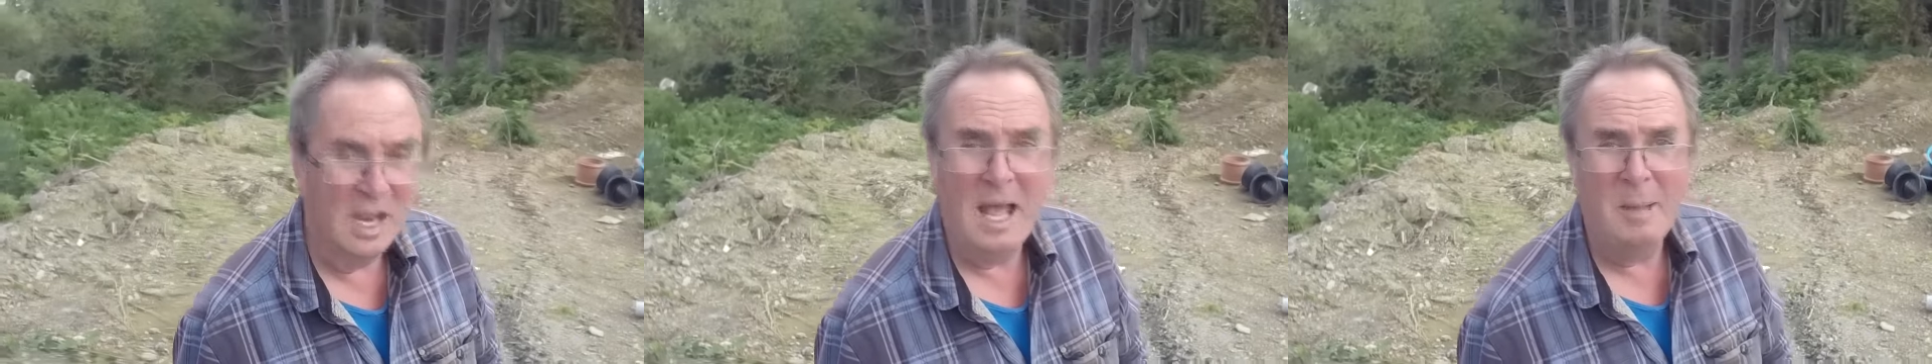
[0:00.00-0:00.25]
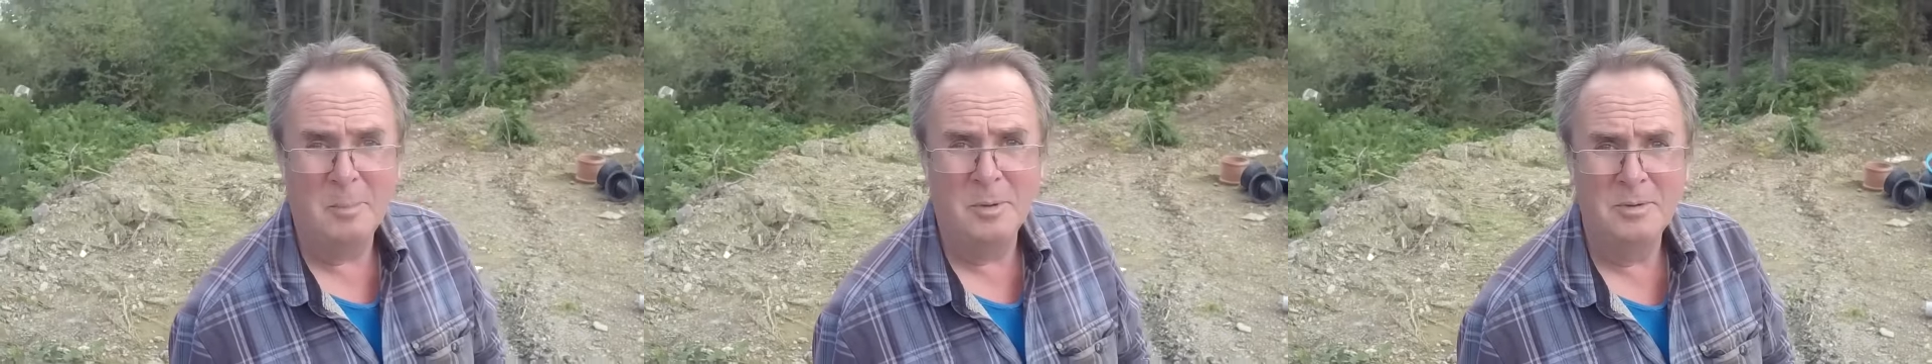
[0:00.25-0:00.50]

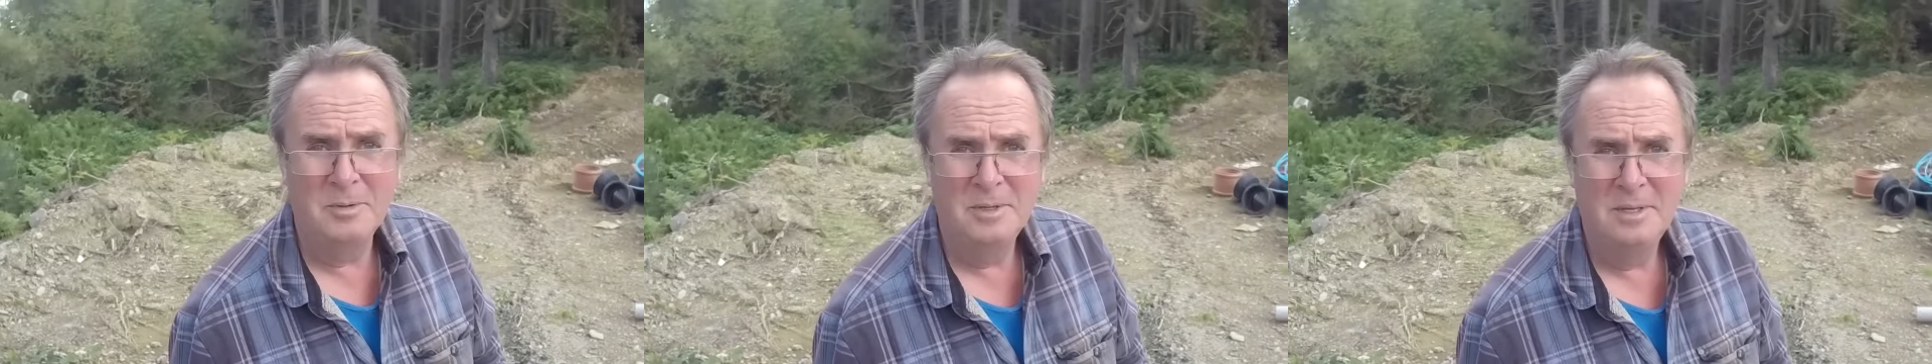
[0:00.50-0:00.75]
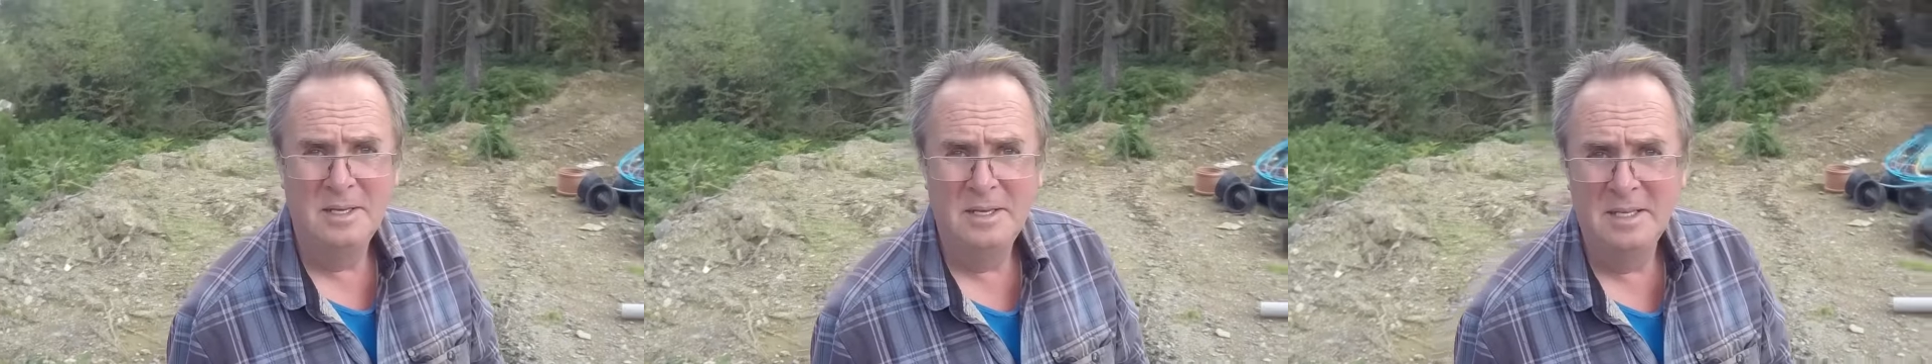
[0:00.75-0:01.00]
lap.
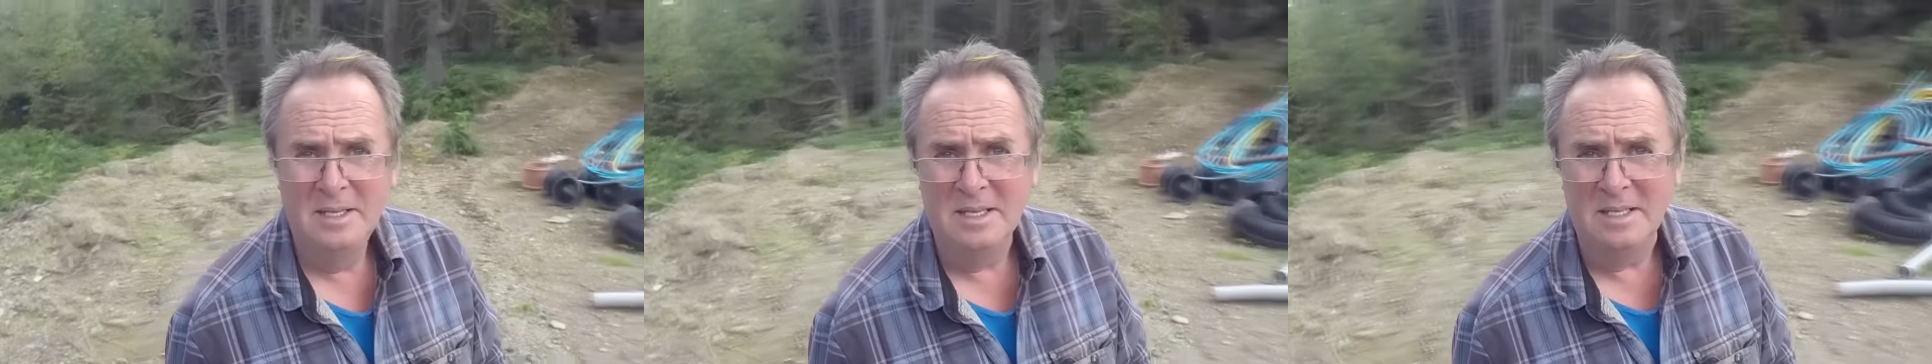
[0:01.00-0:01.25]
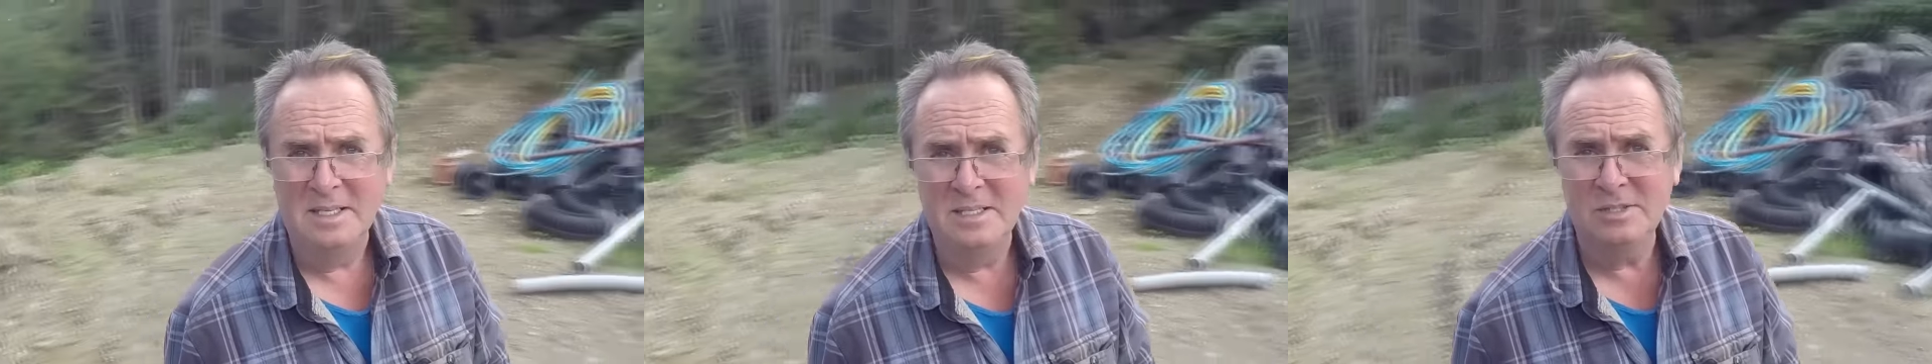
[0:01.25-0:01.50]

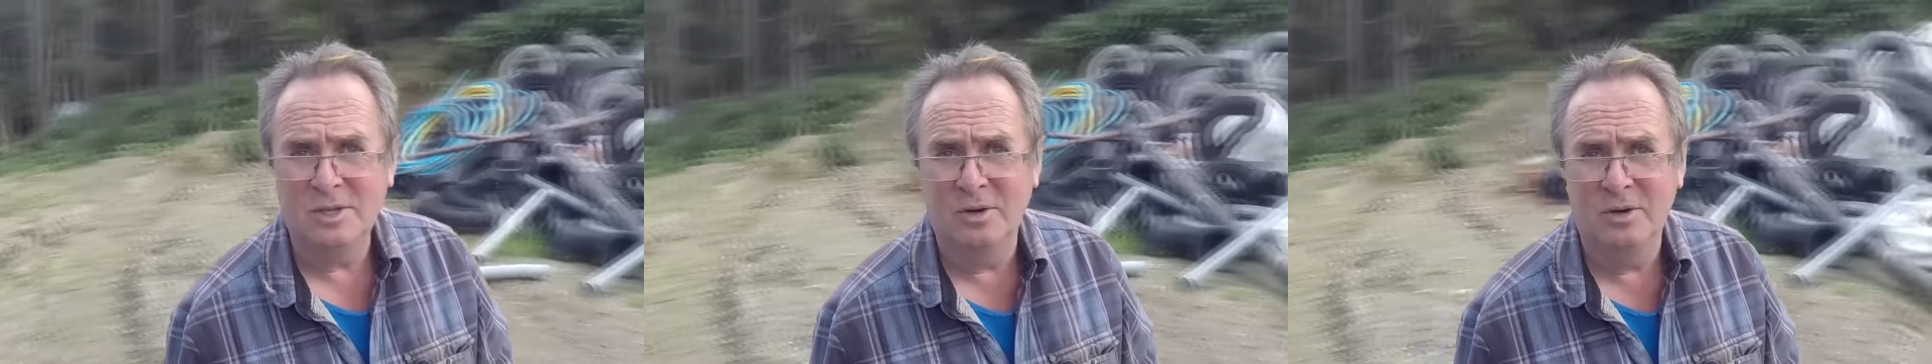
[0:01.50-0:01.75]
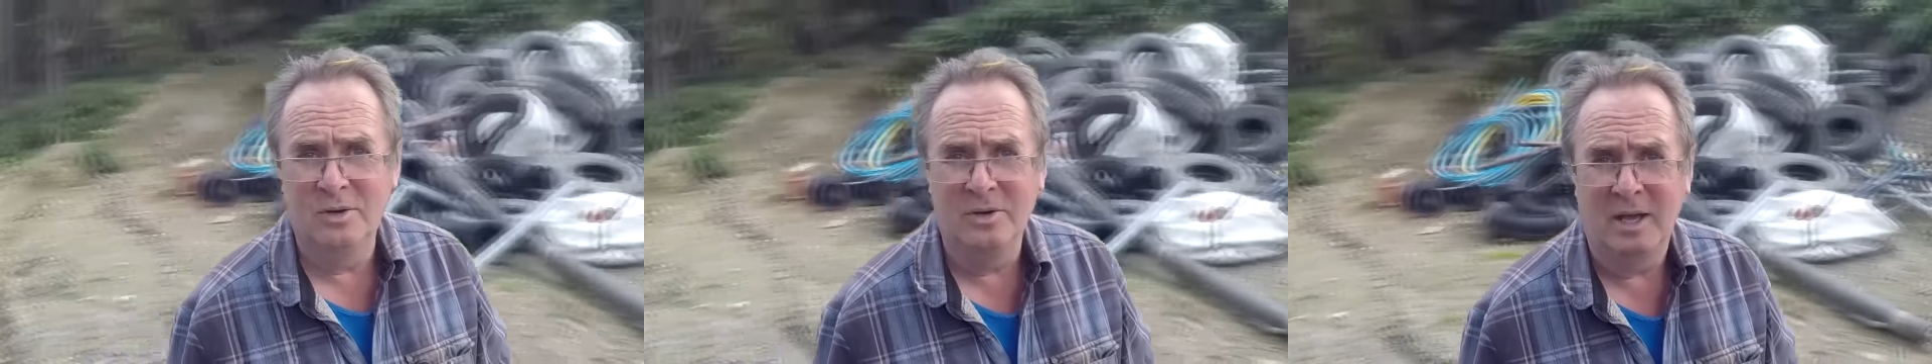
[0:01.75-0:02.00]
In this
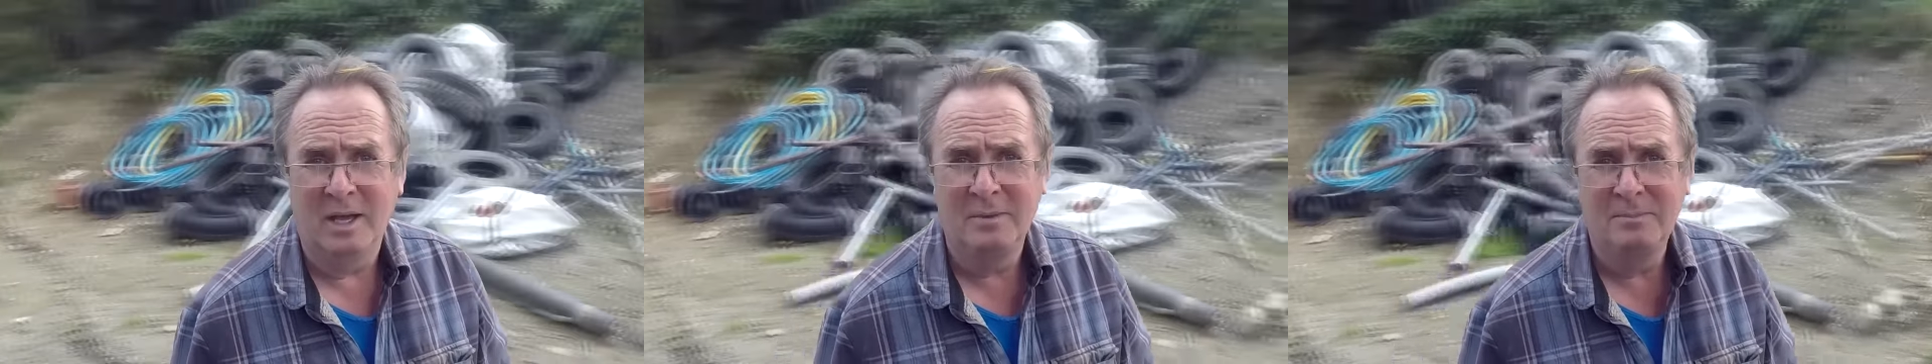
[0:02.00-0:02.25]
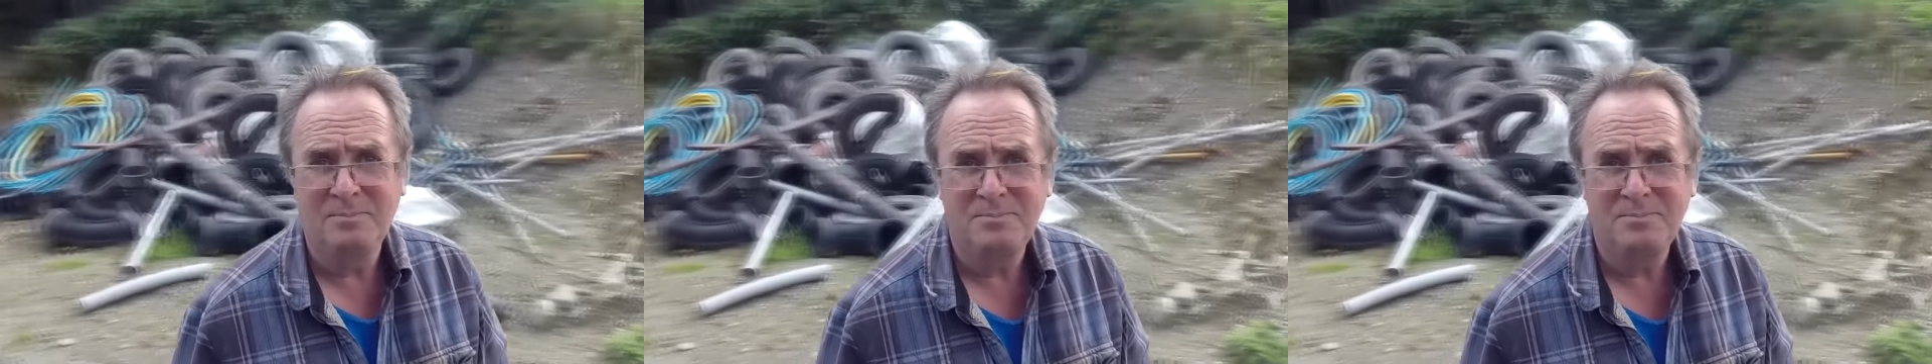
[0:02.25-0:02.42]
corner,